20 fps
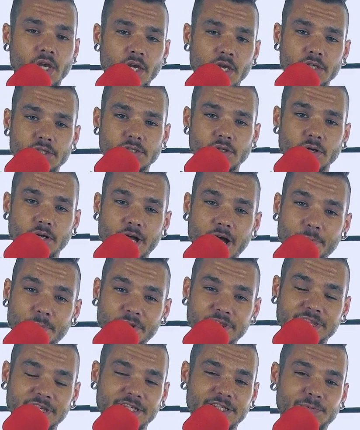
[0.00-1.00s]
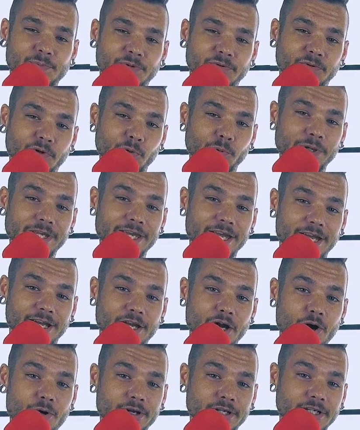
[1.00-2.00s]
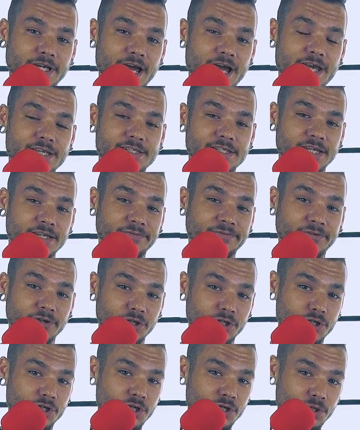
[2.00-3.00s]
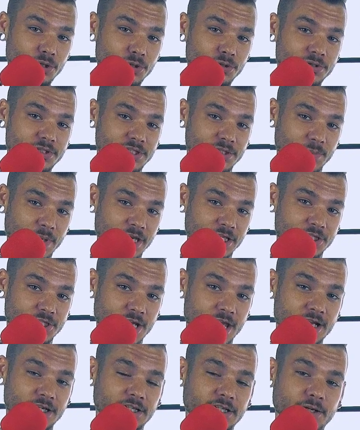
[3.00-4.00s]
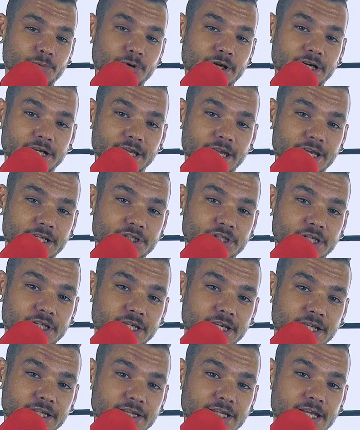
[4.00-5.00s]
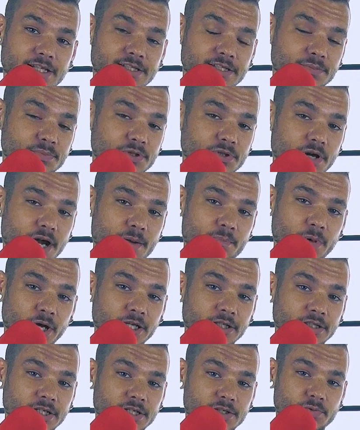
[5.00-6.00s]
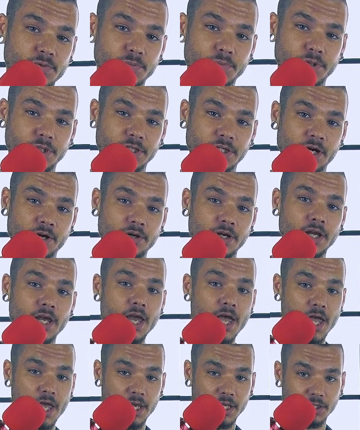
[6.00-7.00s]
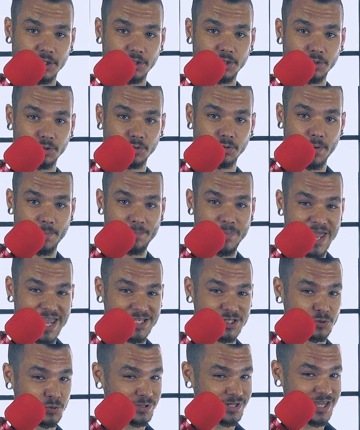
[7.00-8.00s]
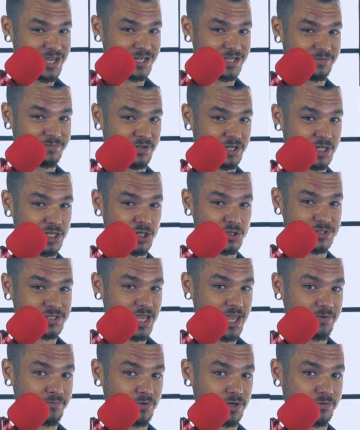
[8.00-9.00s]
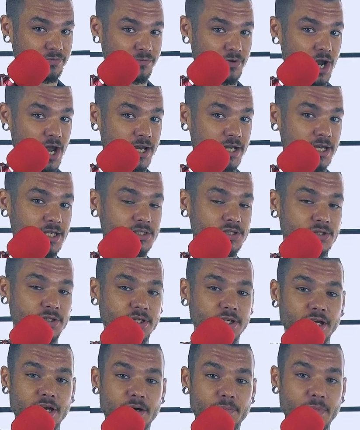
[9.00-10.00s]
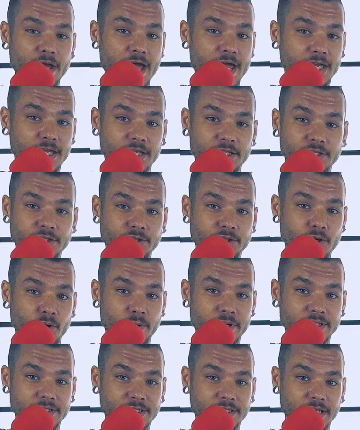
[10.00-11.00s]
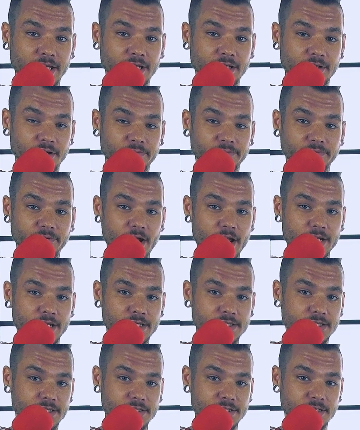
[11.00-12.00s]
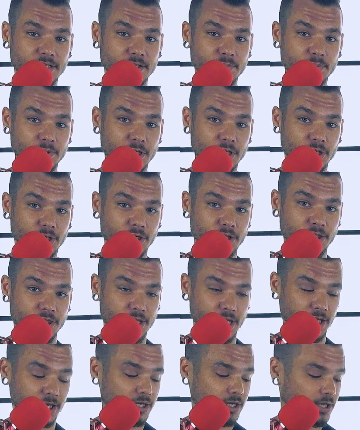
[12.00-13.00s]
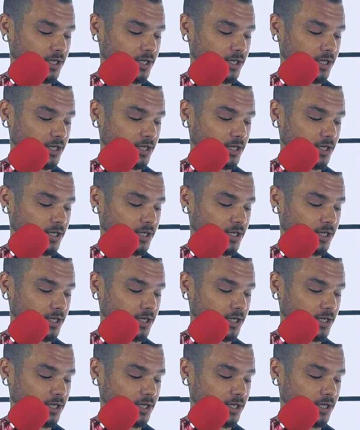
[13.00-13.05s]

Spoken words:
So a couple things before we get going, guys. If you're new to my channel, I want to get you to hit that subscribe button because we're putting out new bass-related videos every Friday, so you can come back and you know when to get it on Fridays. It's going to be a good thing.